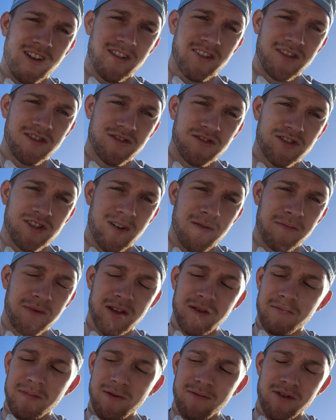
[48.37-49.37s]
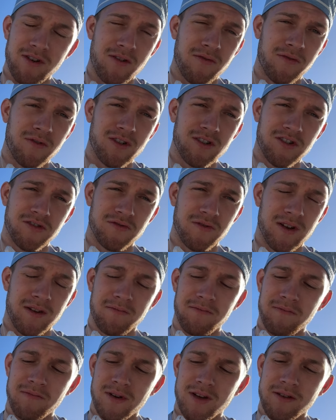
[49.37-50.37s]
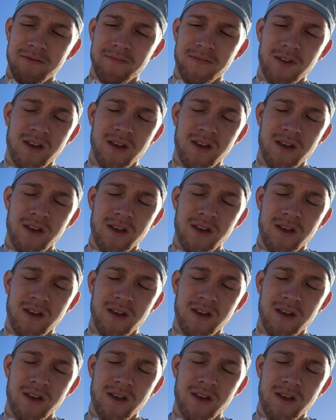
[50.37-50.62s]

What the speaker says: or do something, maybe go for a swim, but